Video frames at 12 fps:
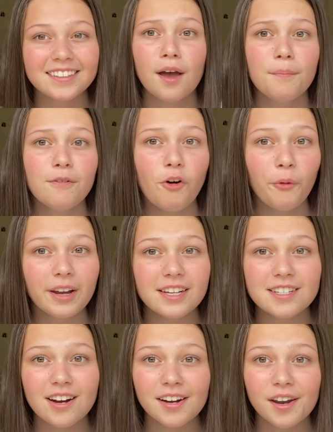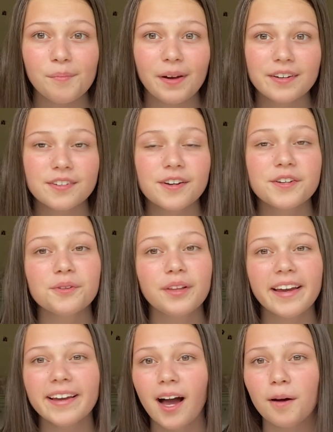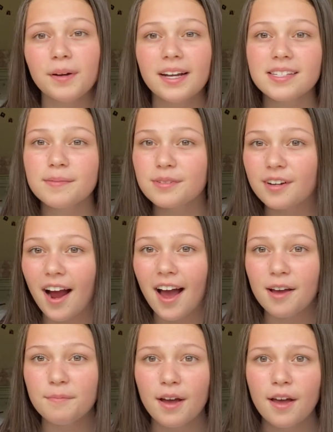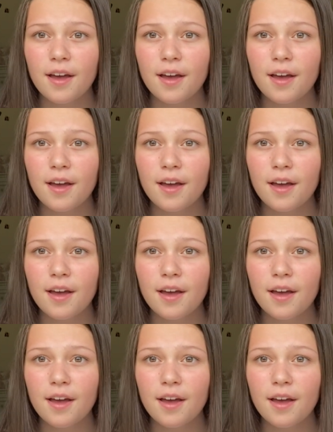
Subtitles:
Before we get started, make sure to like, comment, and subscribe.